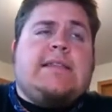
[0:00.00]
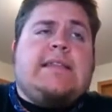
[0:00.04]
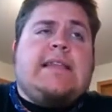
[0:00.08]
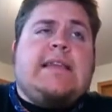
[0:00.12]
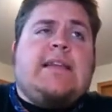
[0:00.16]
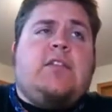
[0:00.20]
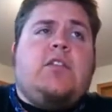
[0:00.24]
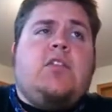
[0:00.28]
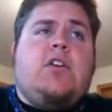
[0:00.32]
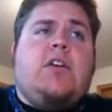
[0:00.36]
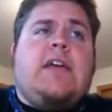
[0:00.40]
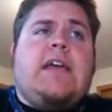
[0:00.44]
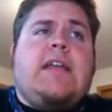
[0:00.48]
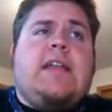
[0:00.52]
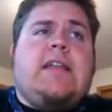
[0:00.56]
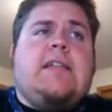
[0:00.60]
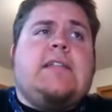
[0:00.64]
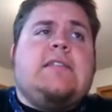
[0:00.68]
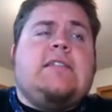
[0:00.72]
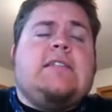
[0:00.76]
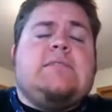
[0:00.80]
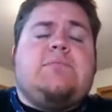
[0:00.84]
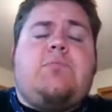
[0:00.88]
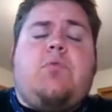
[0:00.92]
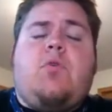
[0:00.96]
like to take a look at
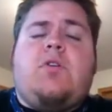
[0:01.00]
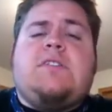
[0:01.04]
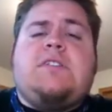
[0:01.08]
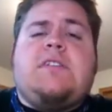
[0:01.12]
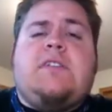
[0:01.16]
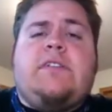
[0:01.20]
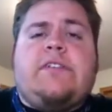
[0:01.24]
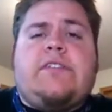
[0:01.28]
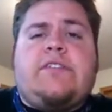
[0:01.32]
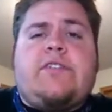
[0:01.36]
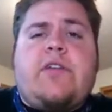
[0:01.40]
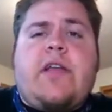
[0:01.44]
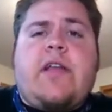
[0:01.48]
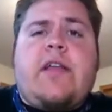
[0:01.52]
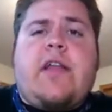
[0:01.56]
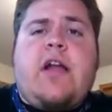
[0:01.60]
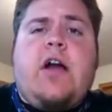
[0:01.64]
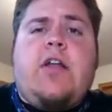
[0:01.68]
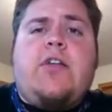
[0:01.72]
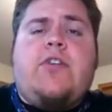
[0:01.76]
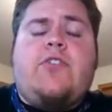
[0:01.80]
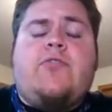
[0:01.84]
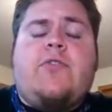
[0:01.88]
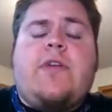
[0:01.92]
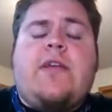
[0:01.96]
the Sports Illustrated
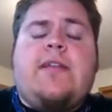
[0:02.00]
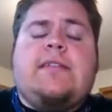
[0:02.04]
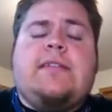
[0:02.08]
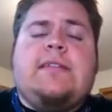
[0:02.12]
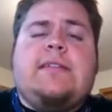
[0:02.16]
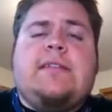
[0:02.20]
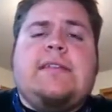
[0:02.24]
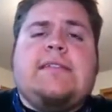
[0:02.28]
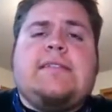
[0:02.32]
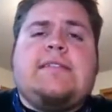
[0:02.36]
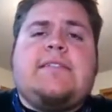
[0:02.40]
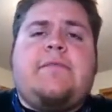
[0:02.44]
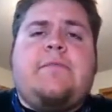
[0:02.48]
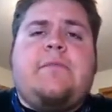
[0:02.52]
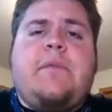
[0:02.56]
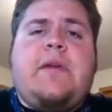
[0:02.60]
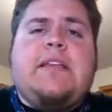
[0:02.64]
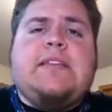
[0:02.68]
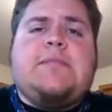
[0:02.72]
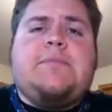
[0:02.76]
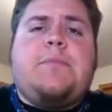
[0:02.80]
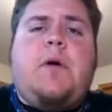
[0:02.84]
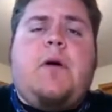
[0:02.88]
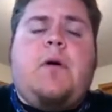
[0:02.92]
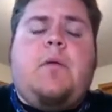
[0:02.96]
underrated list of
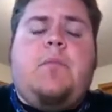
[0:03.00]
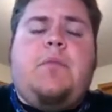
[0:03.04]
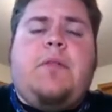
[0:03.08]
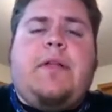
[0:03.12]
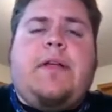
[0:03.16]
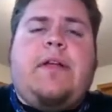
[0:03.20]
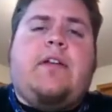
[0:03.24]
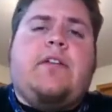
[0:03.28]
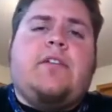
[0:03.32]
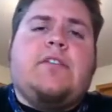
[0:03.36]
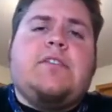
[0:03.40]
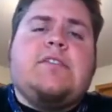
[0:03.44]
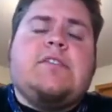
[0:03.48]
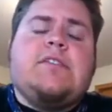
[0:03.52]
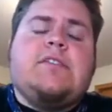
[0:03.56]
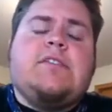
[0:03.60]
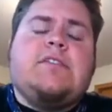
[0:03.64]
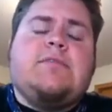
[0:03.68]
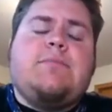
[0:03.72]
baseball players.